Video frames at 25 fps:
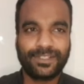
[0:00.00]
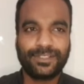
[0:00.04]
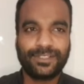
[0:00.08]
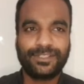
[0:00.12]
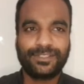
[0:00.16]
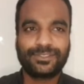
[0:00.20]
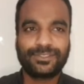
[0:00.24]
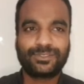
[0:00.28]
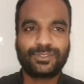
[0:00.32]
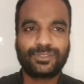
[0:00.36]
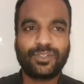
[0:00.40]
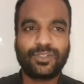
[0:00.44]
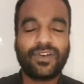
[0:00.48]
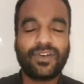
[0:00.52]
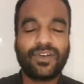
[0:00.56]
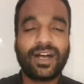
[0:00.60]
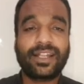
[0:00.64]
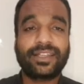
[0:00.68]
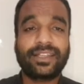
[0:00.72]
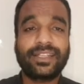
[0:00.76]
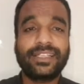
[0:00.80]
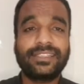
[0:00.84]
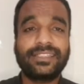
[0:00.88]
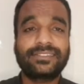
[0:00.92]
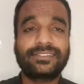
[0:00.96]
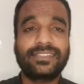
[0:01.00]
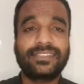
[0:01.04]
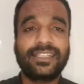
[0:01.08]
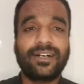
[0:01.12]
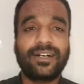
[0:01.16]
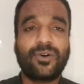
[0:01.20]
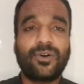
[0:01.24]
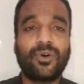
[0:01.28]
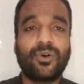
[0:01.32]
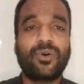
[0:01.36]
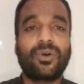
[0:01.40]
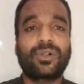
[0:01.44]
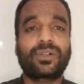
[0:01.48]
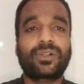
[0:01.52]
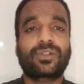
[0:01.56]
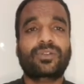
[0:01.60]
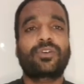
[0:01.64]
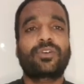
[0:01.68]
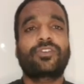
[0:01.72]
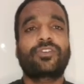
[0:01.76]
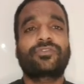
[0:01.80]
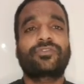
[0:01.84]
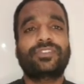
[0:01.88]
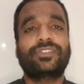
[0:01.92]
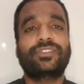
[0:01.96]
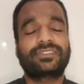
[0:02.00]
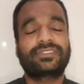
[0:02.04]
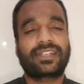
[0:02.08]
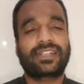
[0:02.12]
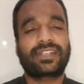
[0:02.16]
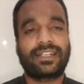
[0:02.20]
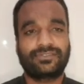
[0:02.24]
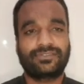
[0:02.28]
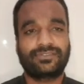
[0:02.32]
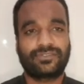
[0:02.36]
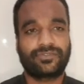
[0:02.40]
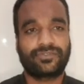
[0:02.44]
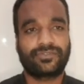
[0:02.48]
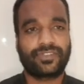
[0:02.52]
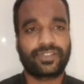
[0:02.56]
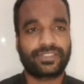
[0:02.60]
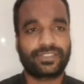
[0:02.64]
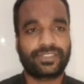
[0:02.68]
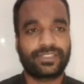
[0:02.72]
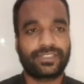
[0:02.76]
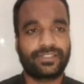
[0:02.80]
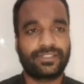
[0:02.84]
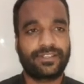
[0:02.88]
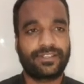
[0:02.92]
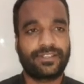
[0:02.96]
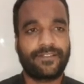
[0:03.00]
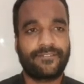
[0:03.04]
So what is the order of this transfer function?